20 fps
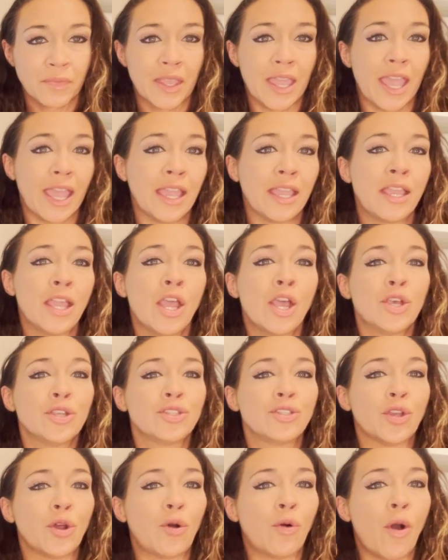okay?
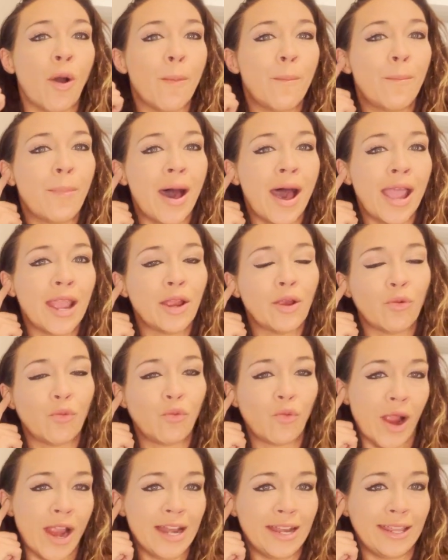So my
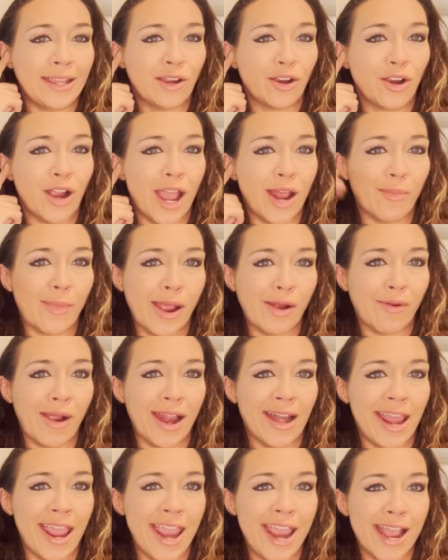right ear and my
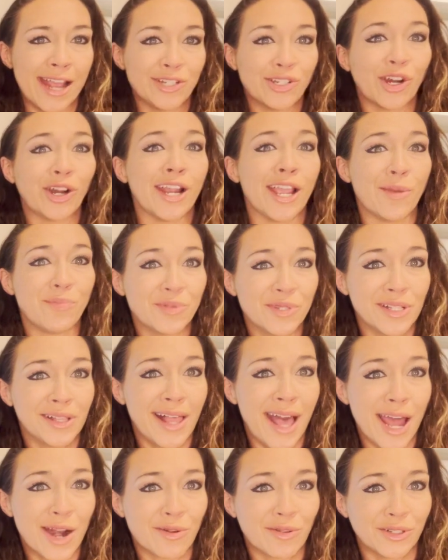right hand are
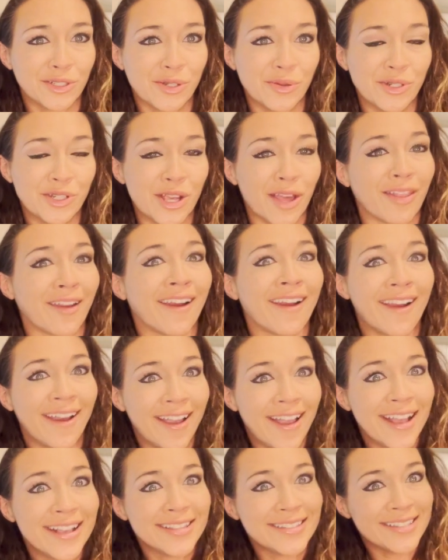ipsilateral to each other,
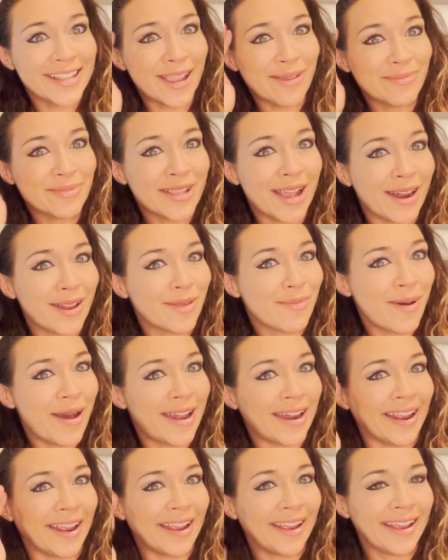same side of the
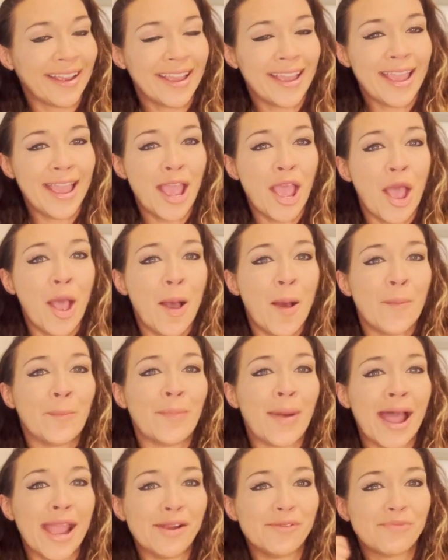body.
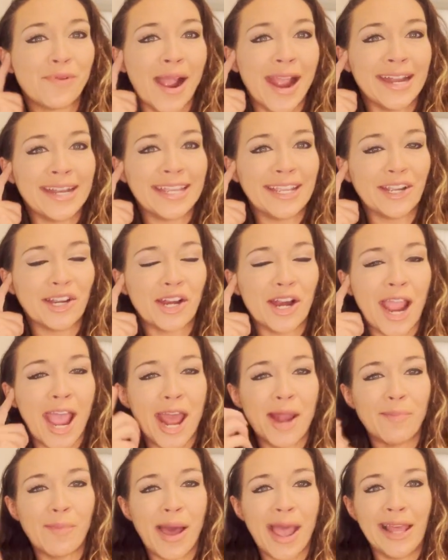My right ear
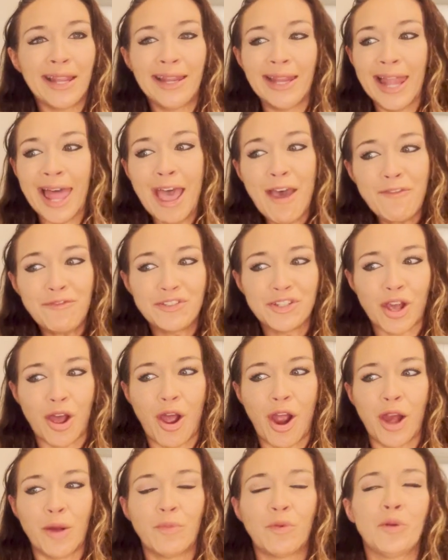and my left
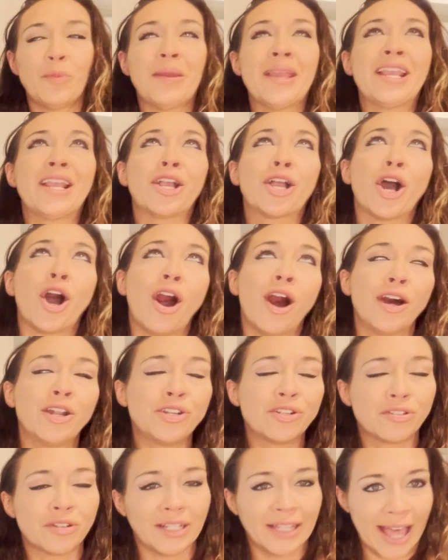arm would be
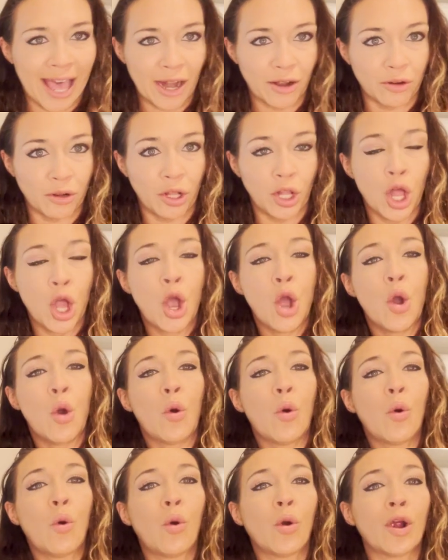contralateral
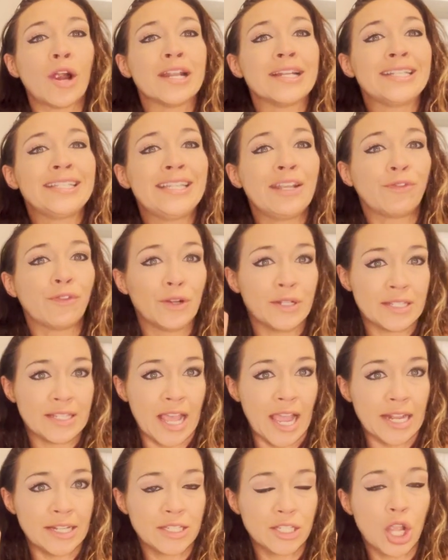or different
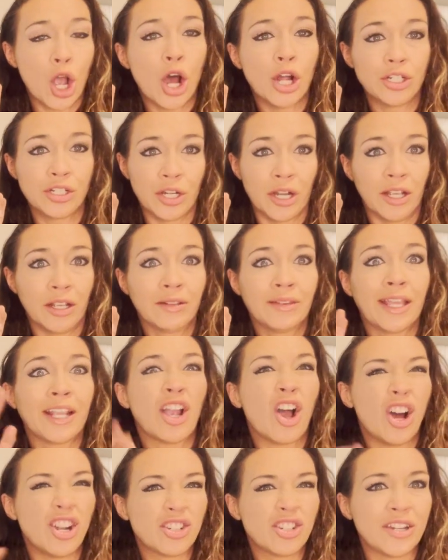sides, contra,
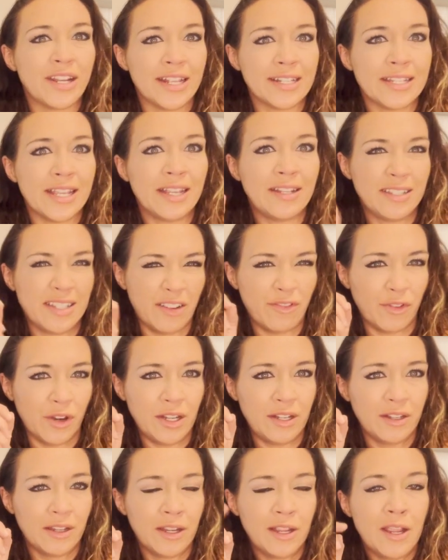like contradicting,
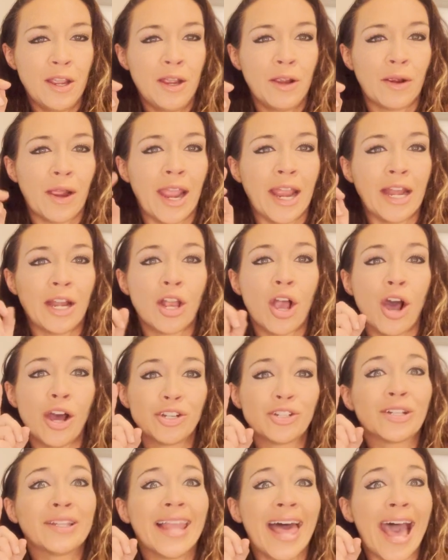different, right?
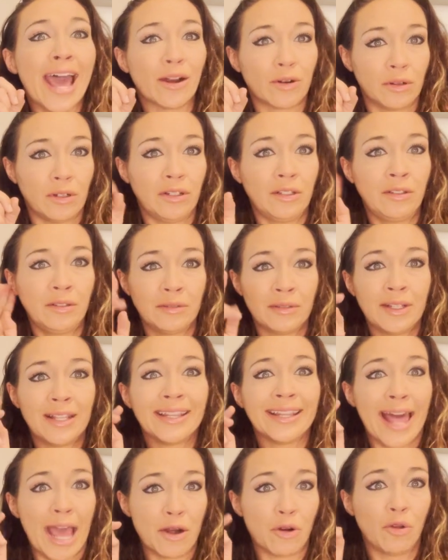Contralateral,
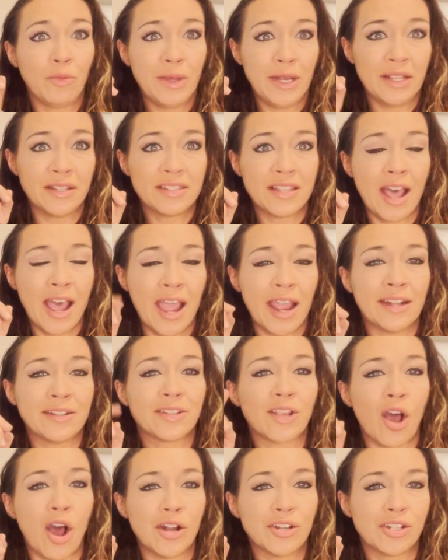lateral meaning sides,
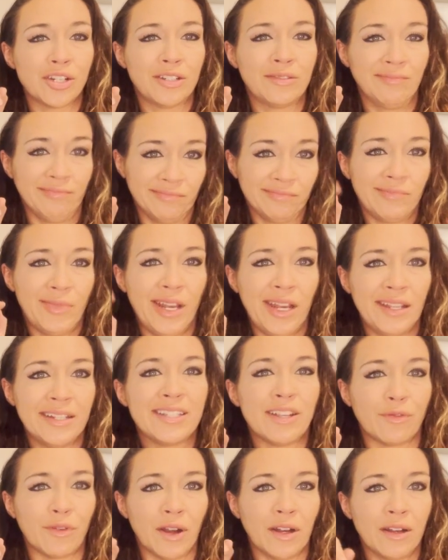contra meaning
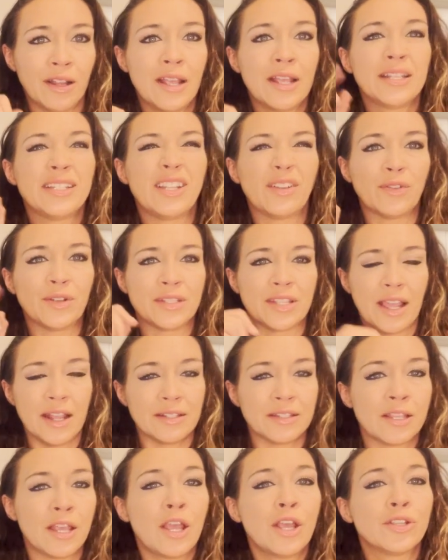different, different
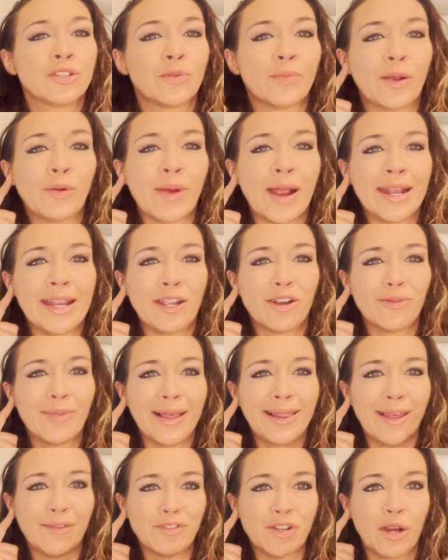sides. So my right ear and
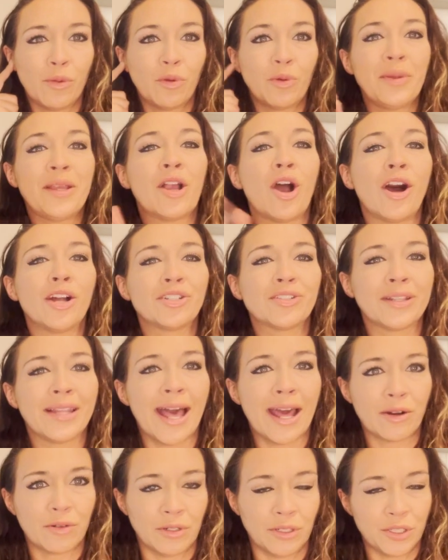my left arm would be
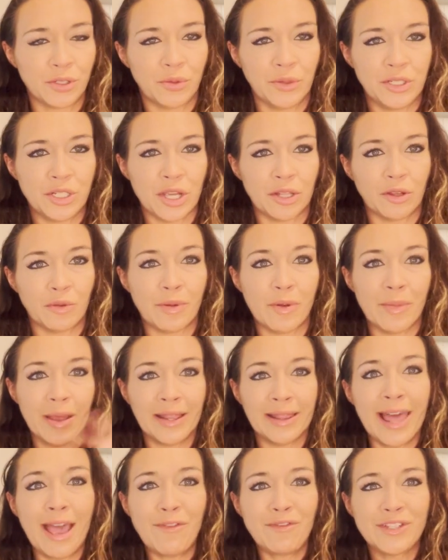contralateral to each other, but my
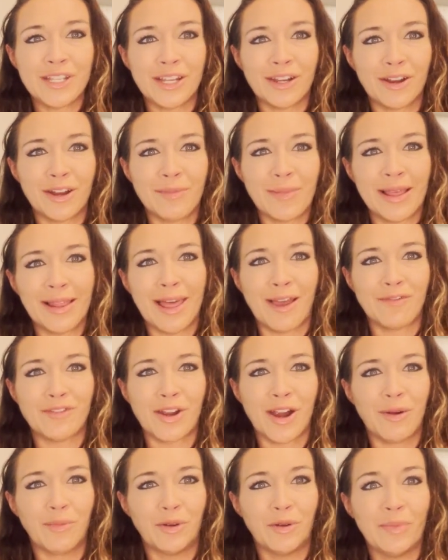left ear and my left
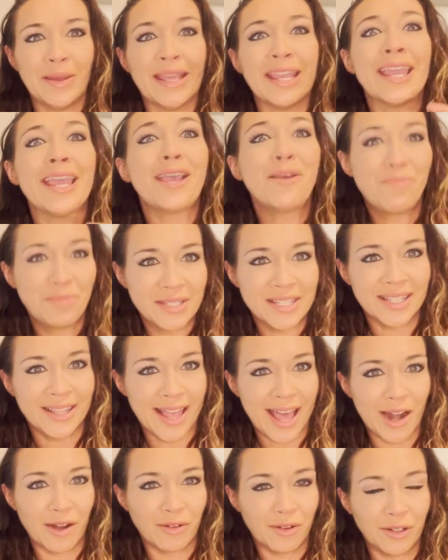arm would be
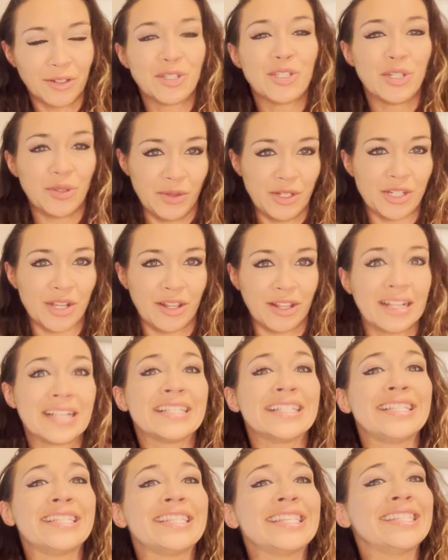ipsilateral to each other
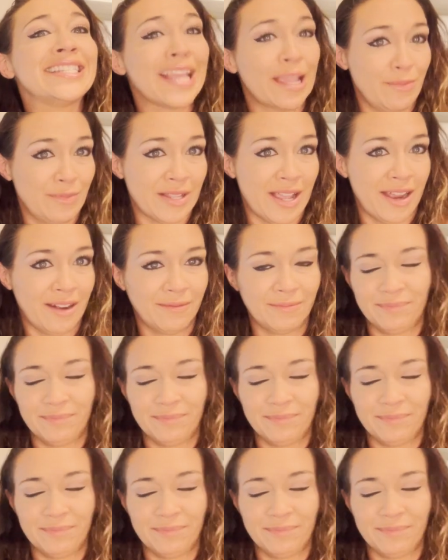because it's the same side.